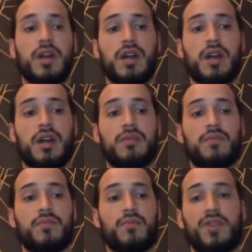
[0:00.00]

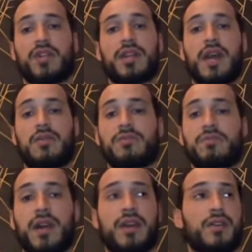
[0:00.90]
weirded out
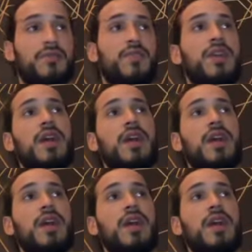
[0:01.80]
by her friend